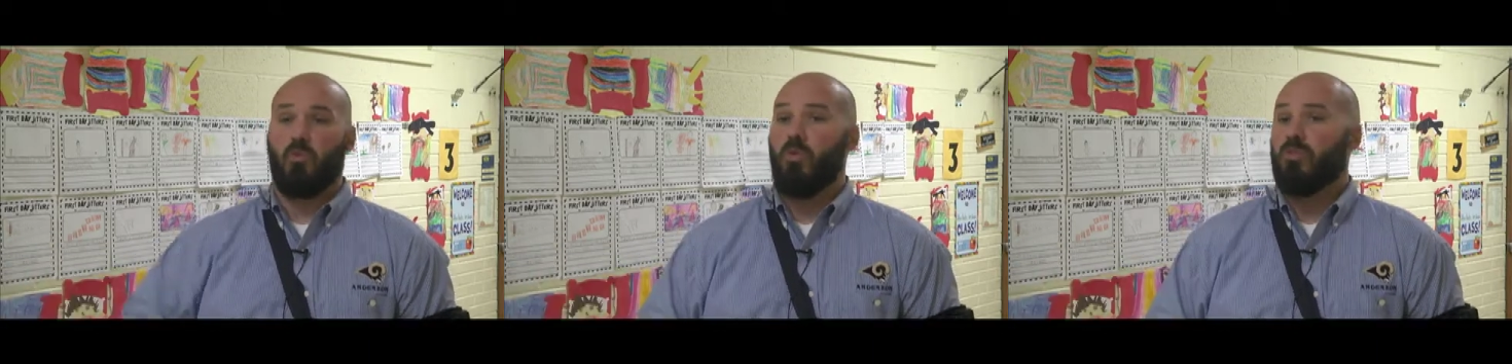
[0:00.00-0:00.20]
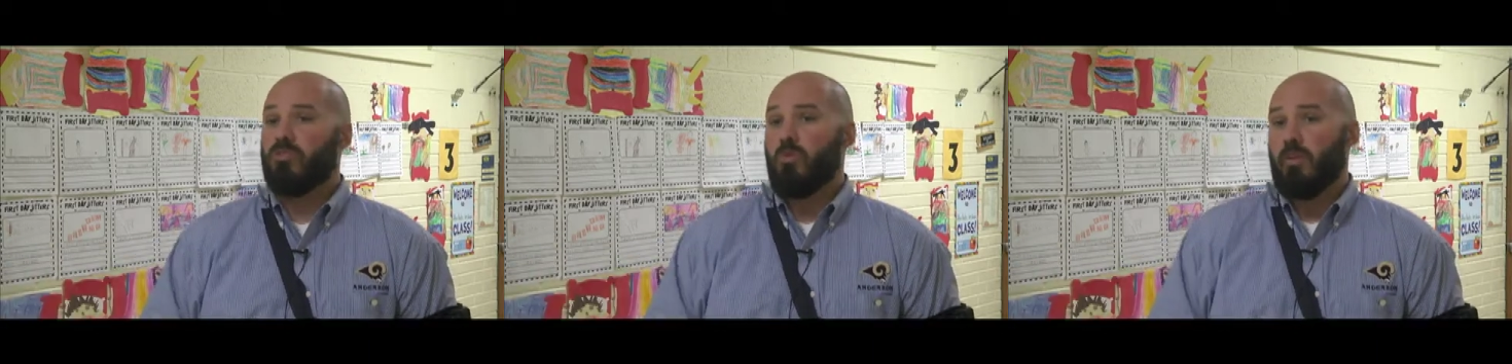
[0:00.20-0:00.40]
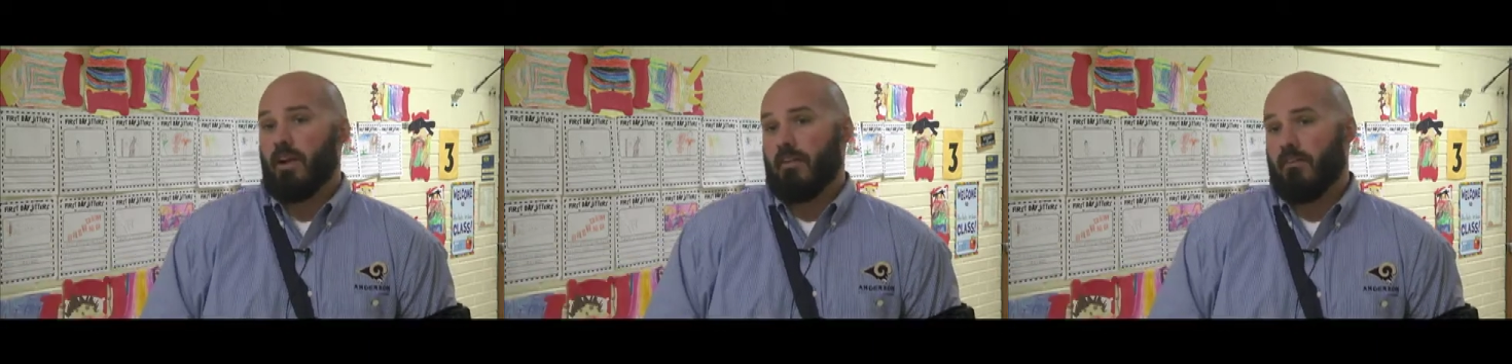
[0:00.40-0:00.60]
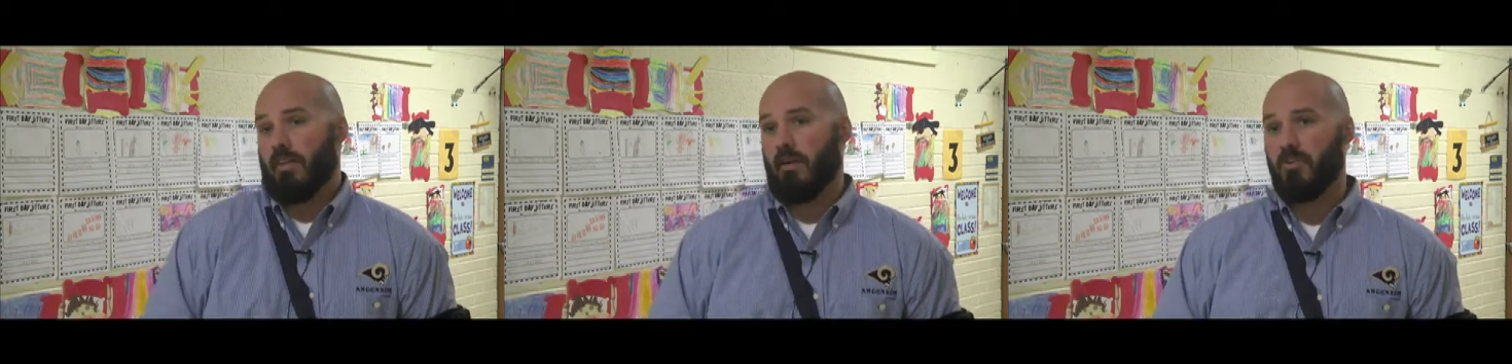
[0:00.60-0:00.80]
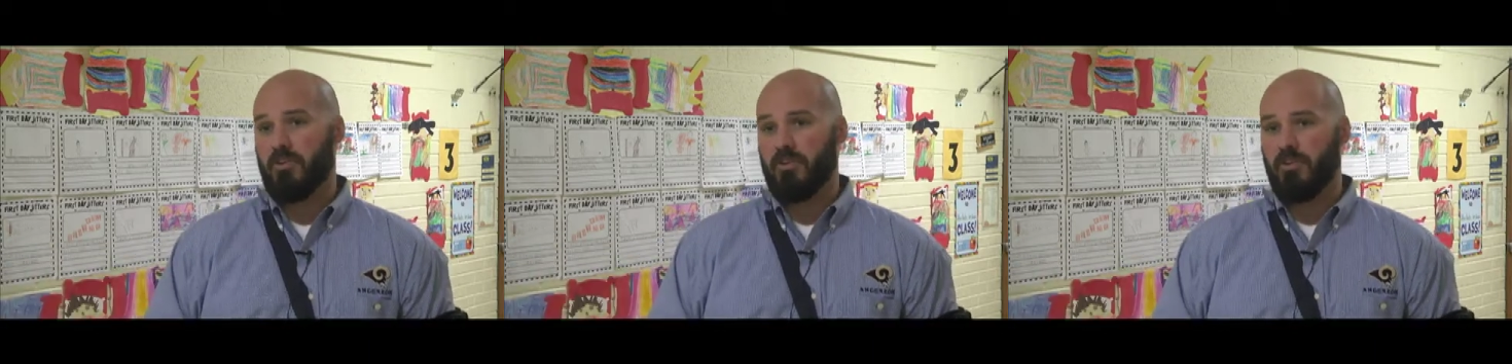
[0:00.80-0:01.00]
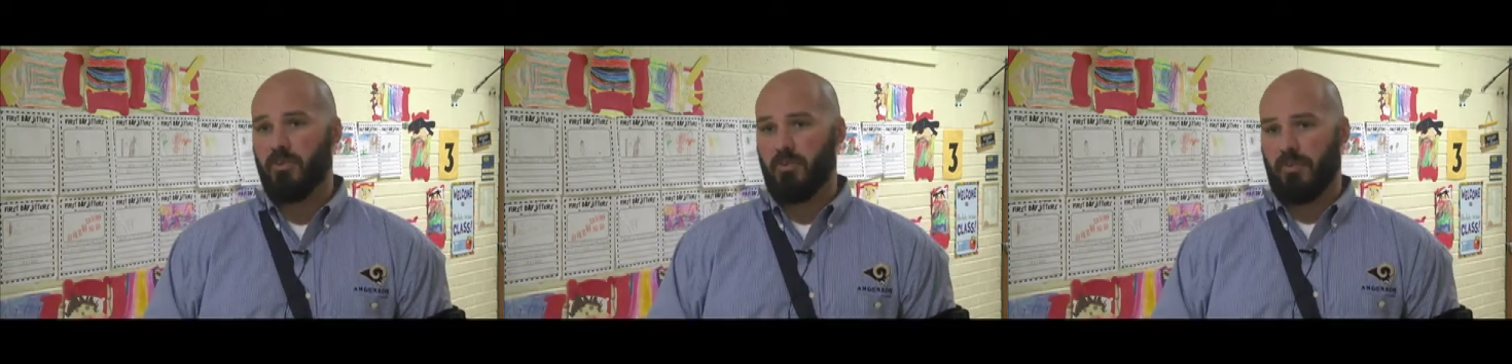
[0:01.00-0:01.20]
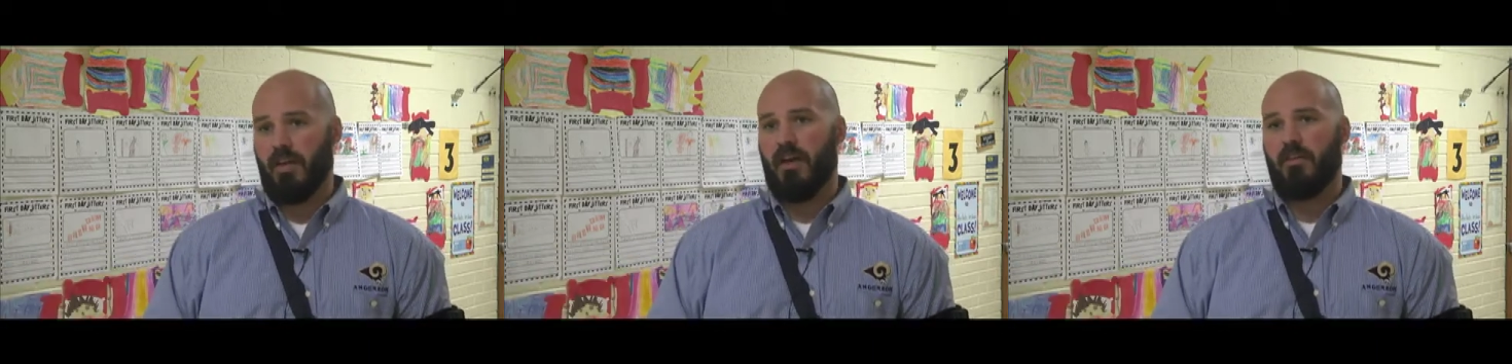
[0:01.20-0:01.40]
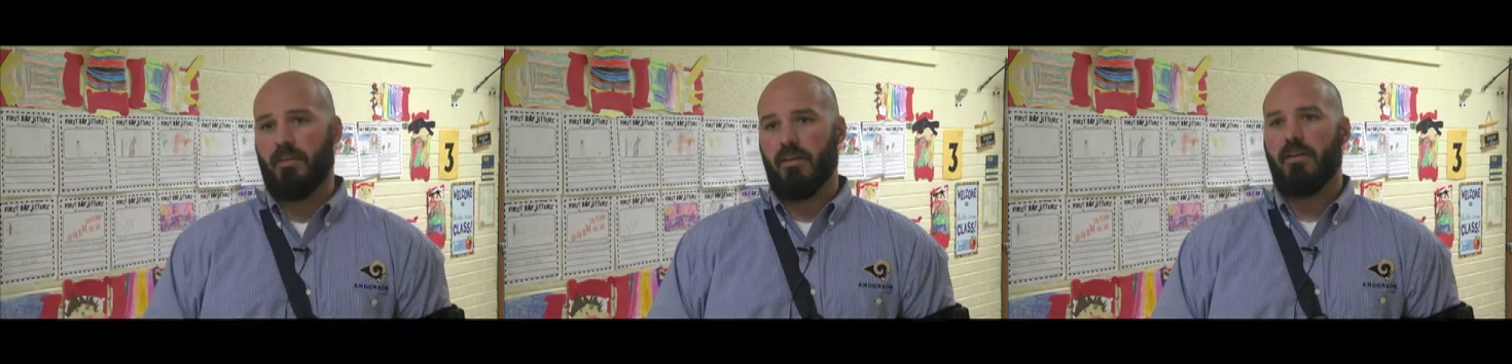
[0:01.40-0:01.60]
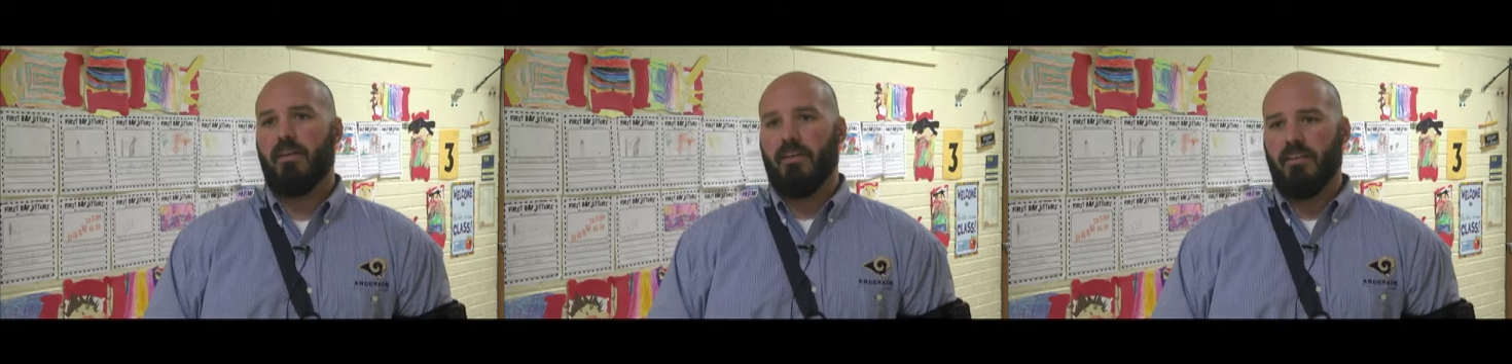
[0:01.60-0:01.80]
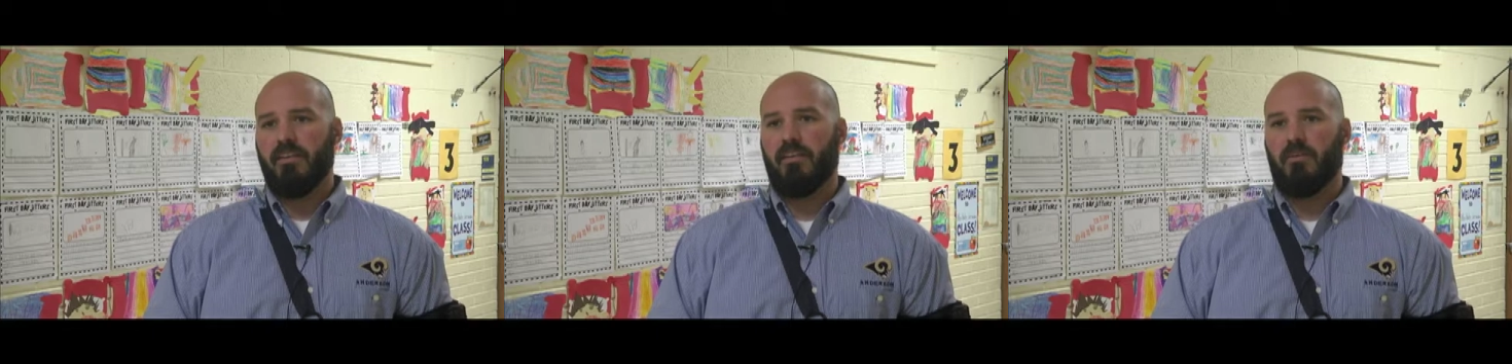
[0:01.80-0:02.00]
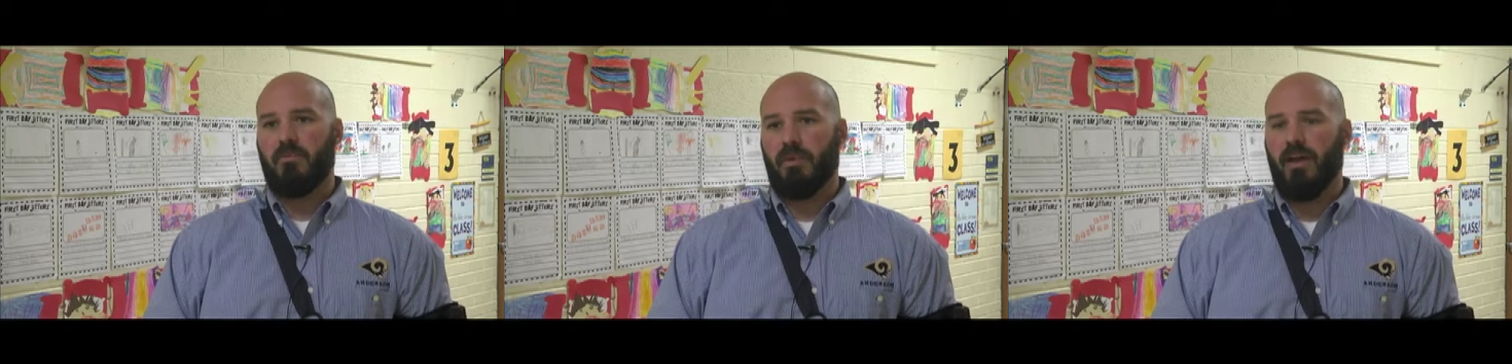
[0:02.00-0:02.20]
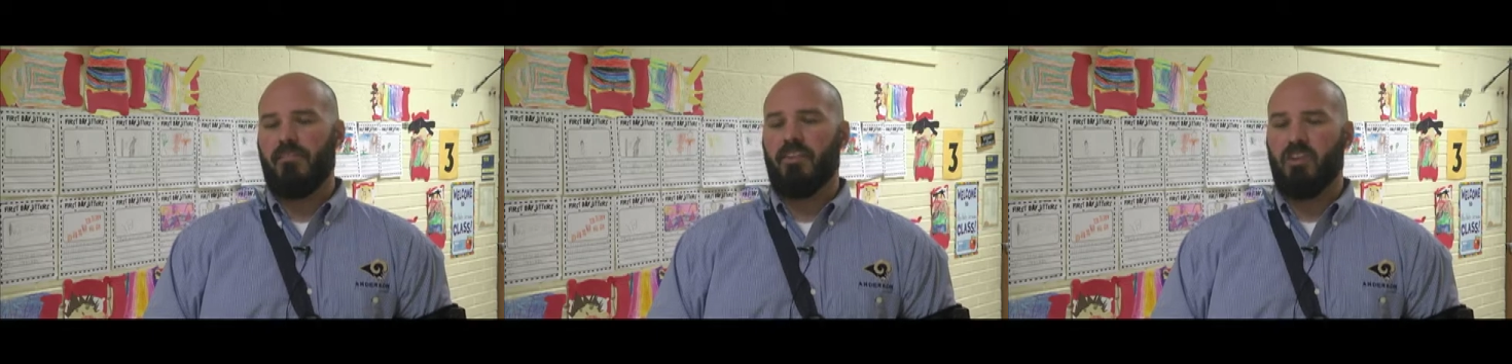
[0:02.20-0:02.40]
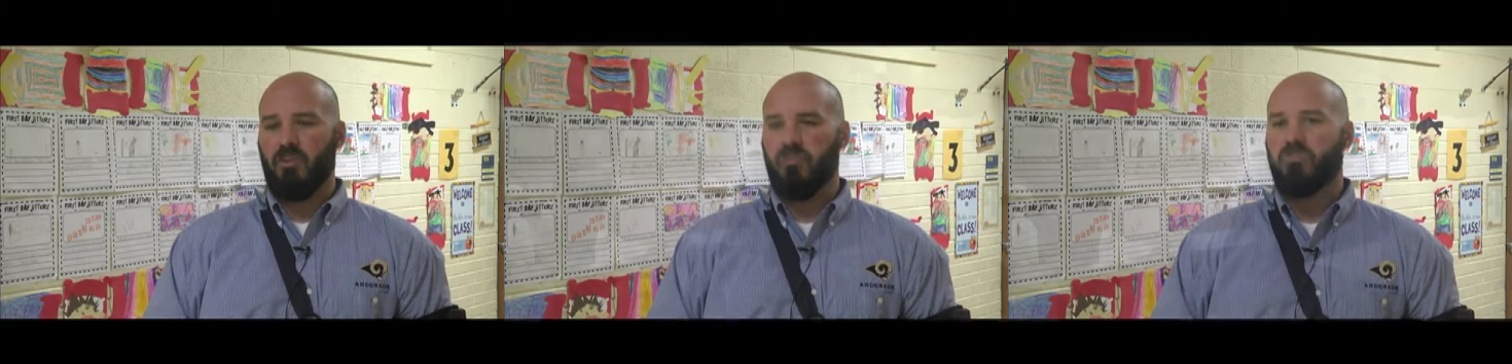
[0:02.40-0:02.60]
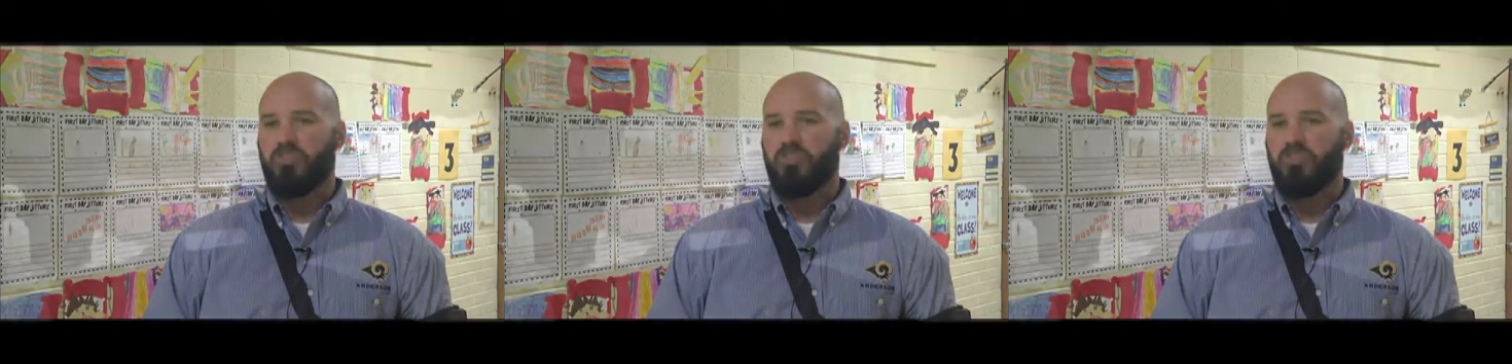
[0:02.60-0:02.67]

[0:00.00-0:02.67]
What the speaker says: to whatever they were doing without having a huge